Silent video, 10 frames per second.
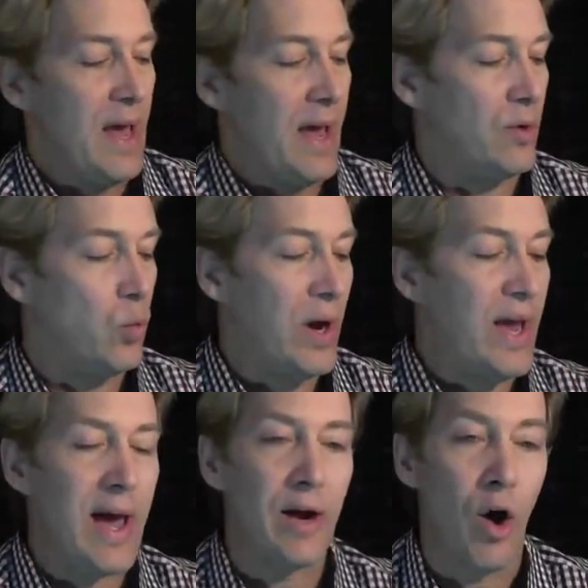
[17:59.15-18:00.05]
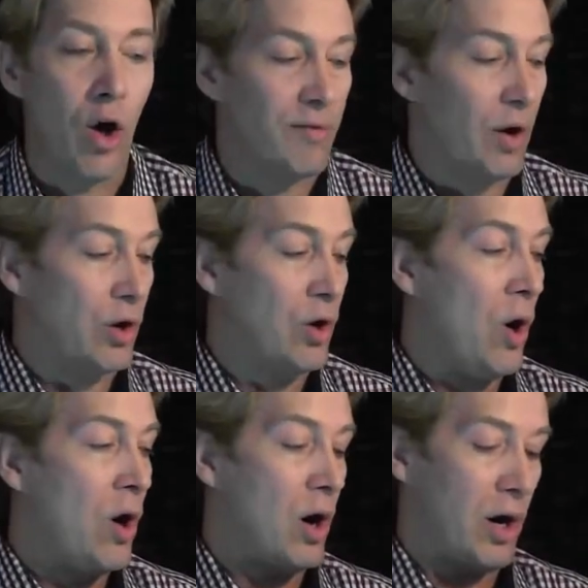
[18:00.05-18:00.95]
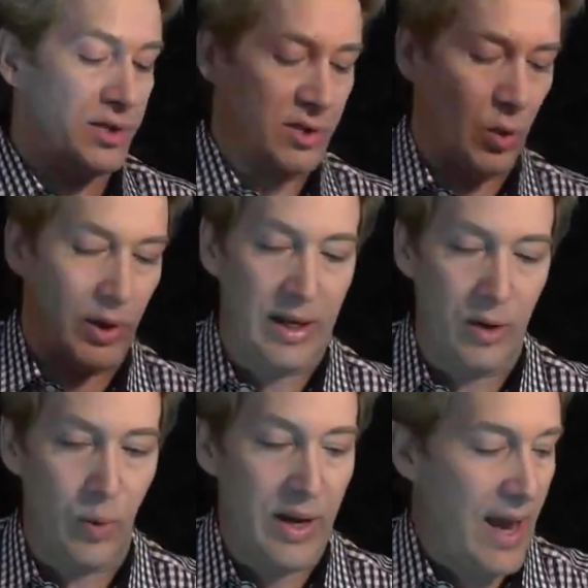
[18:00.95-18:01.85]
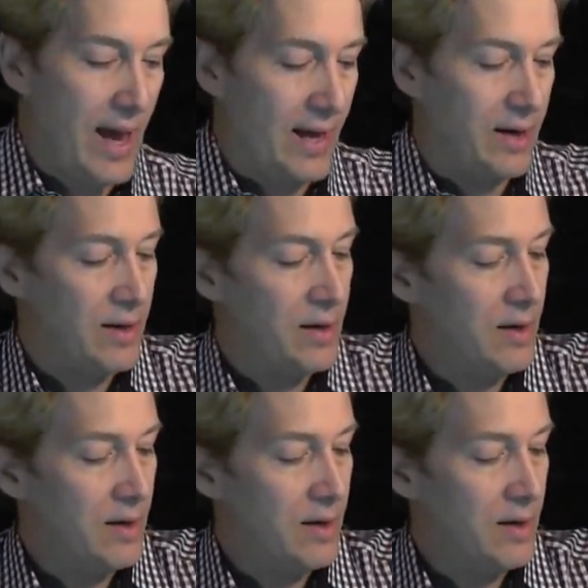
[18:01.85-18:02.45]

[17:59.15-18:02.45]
And we had all of our cards. So again, we had